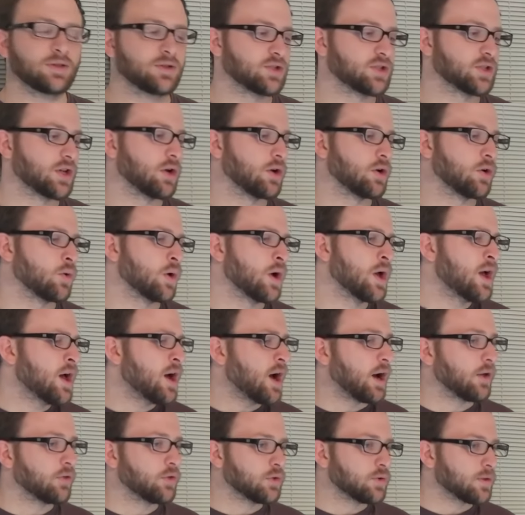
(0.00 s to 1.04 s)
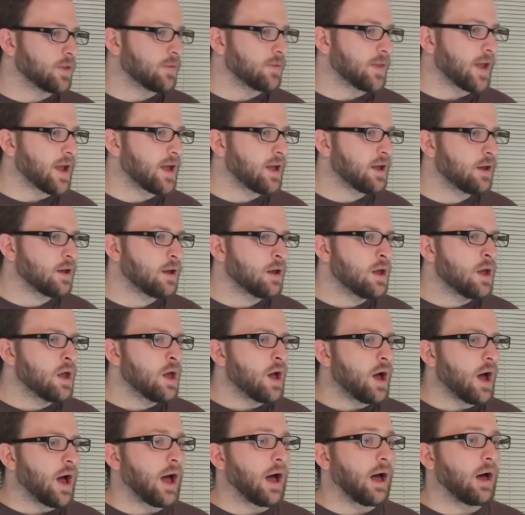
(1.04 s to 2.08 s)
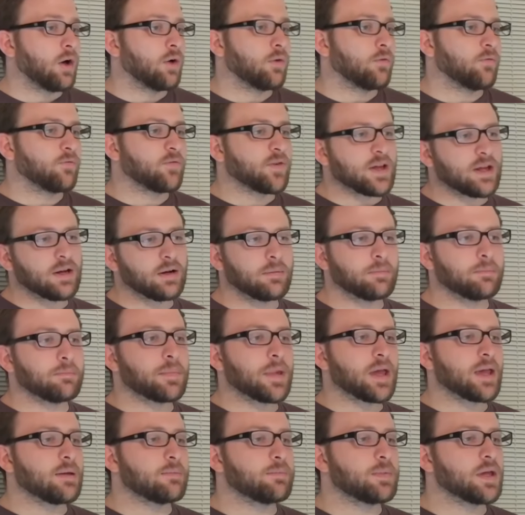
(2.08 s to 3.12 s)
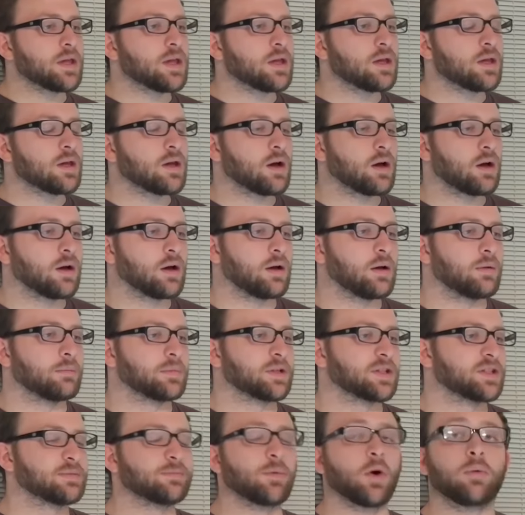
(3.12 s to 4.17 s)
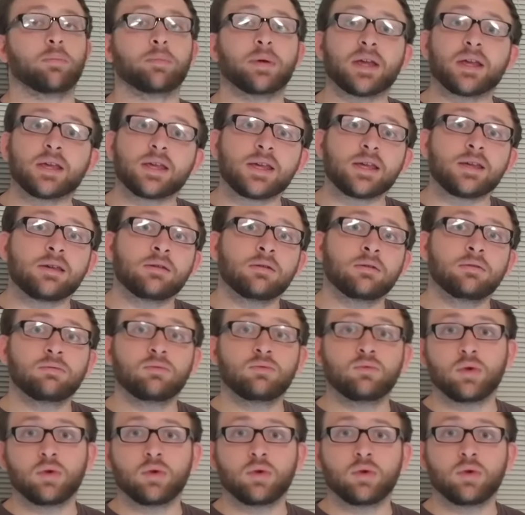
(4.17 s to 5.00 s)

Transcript: So other than that, I'll feed them maybe a small pinky